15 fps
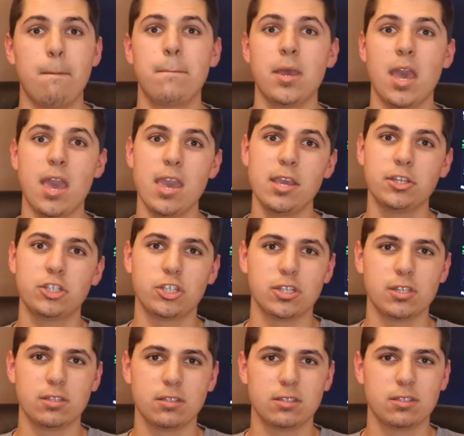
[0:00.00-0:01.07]

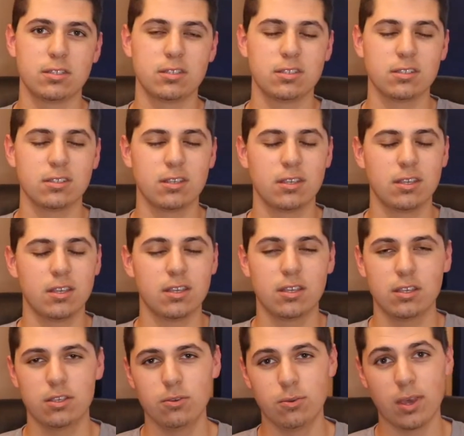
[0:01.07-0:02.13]
Patience.
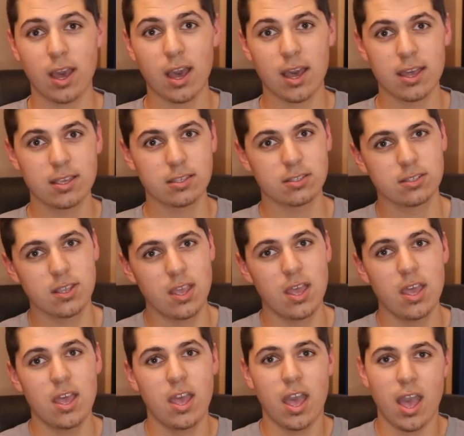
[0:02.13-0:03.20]
You guys...
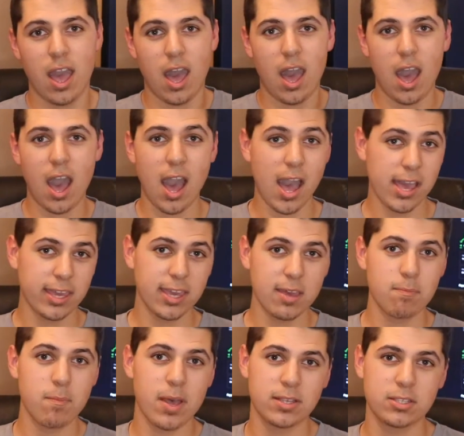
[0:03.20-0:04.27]
I
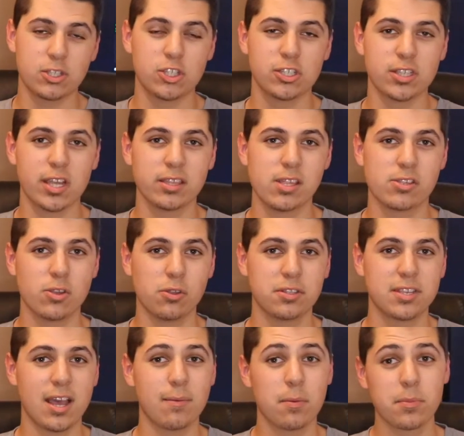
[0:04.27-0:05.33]
get messages like this all the
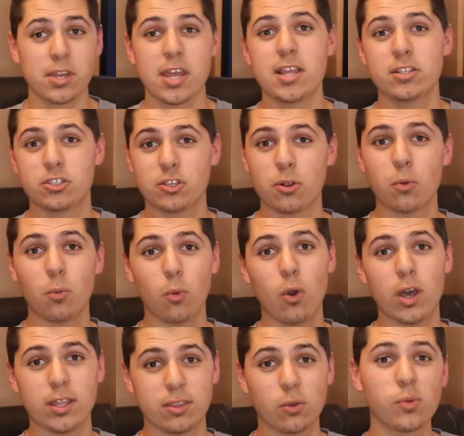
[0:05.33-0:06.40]
time. I'm going to insert
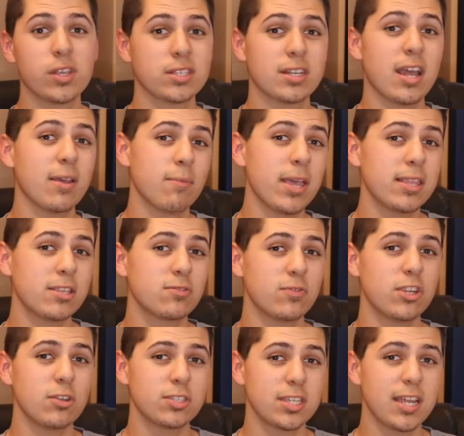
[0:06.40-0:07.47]
one. The reason I made this
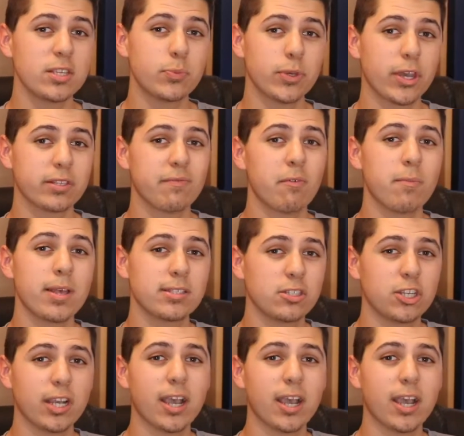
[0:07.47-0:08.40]
video today is because of a message I